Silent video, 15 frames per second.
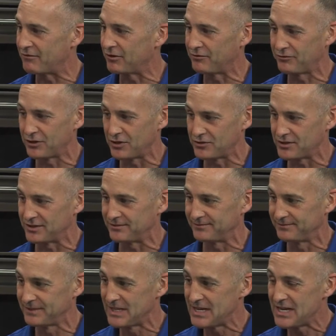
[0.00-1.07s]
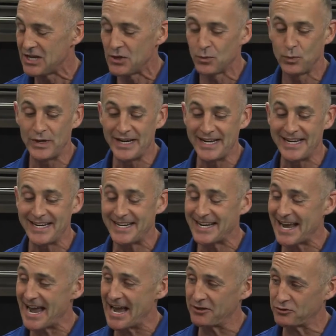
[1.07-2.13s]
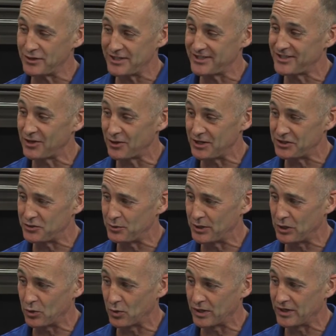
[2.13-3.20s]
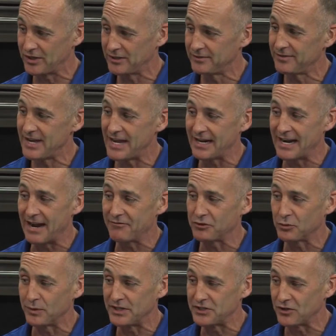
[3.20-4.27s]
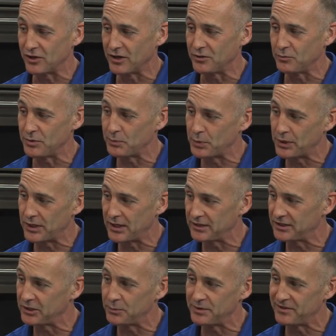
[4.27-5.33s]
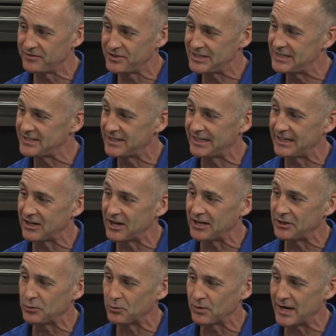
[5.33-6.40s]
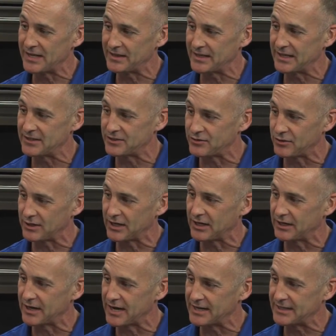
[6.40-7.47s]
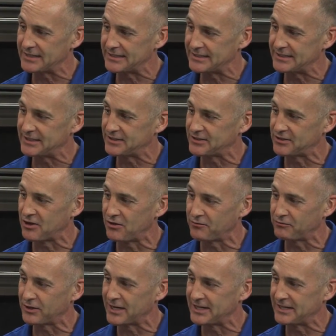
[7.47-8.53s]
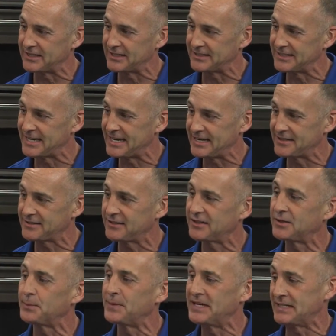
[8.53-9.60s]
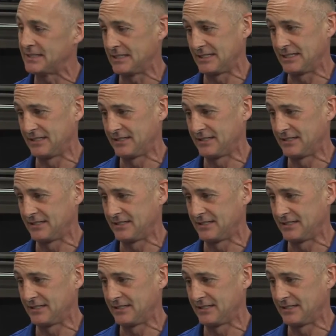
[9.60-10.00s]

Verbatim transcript: never it before. Frozen. We actually sear it to a grill and after we turn it, we put a little bit of seasoning on it right then so it can kind of dissolve right in and taste amazing.